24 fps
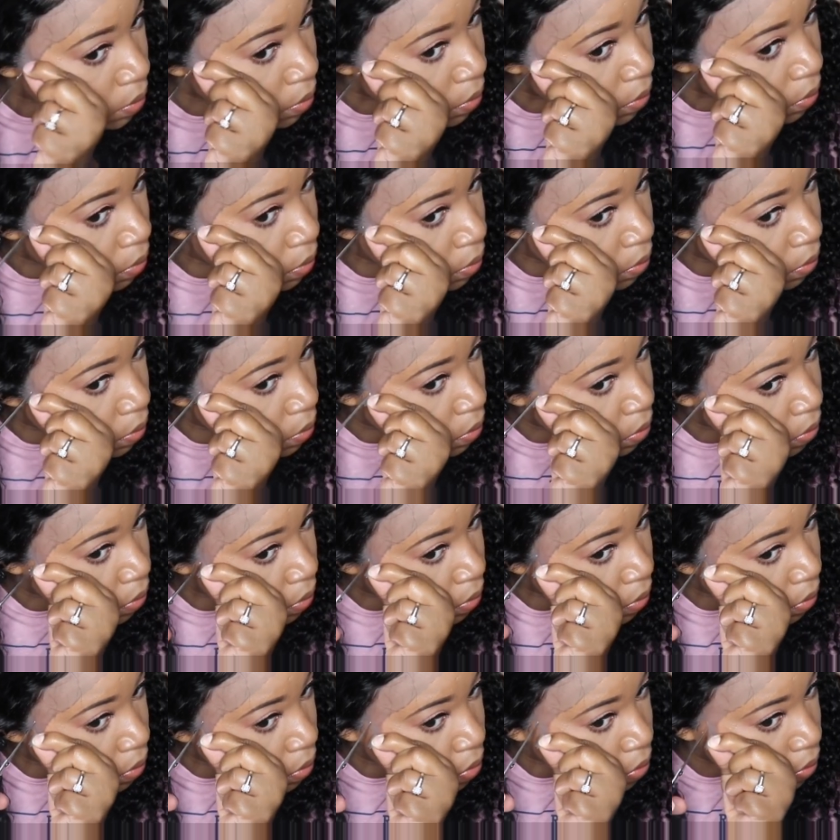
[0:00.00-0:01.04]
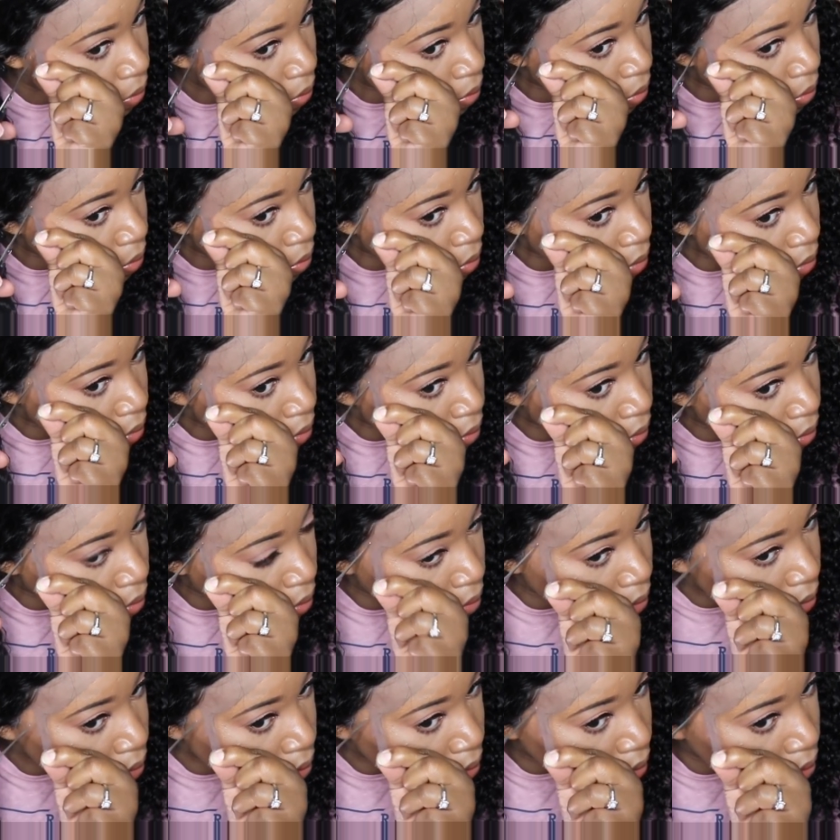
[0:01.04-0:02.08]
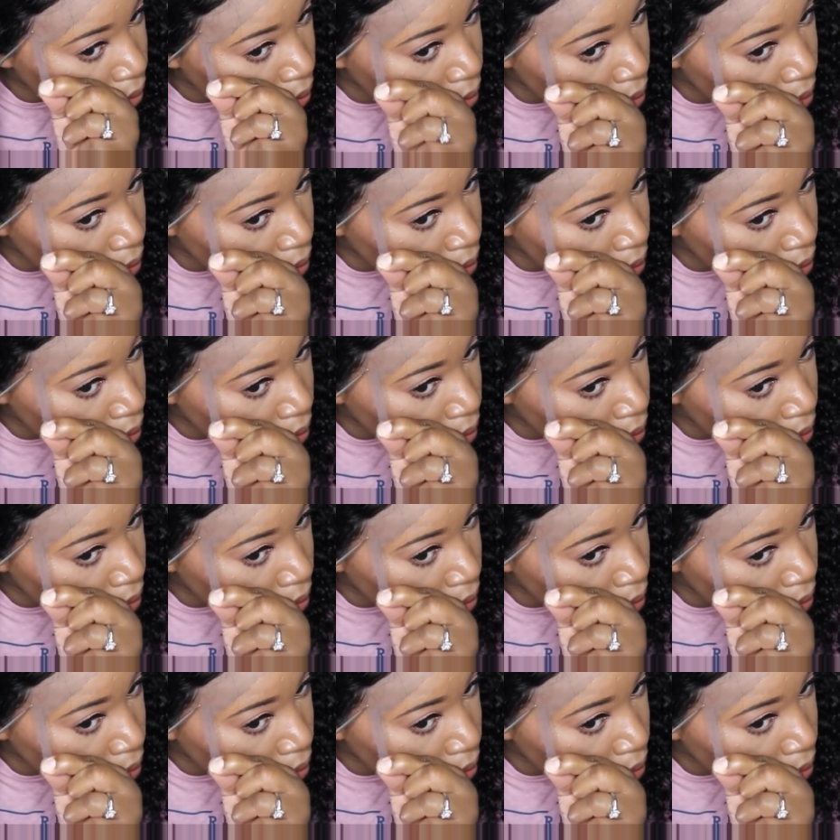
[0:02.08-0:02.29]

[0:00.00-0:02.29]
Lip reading: I have is a medium. It also states that